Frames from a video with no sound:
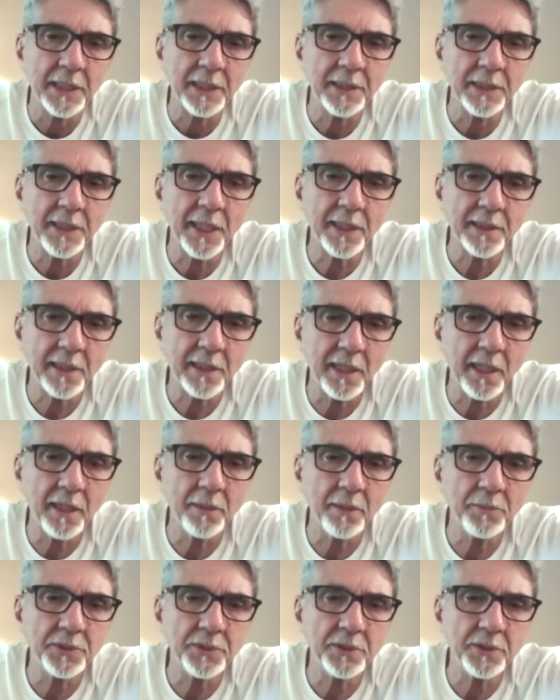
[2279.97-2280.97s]
that
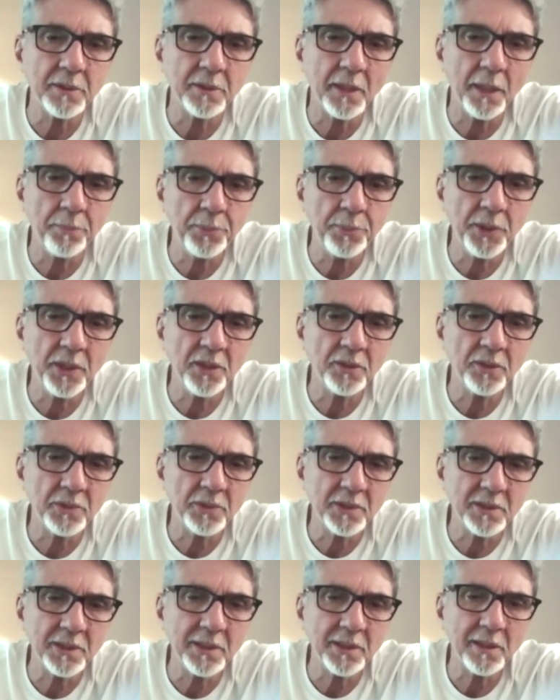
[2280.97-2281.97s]
appears
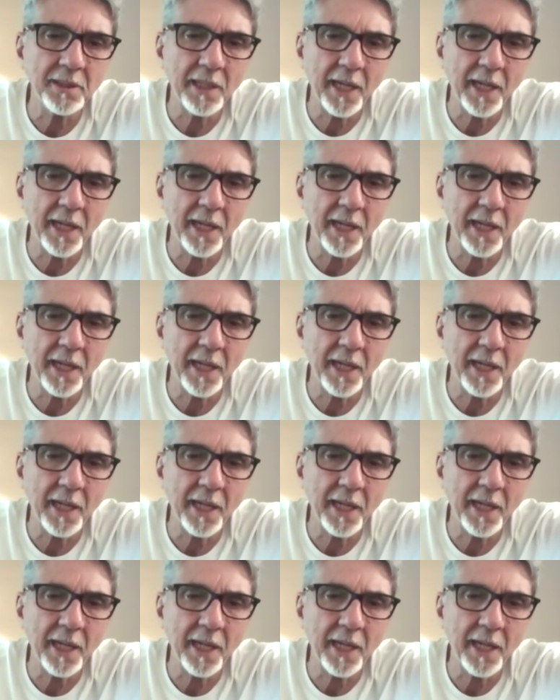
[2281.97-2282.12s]
within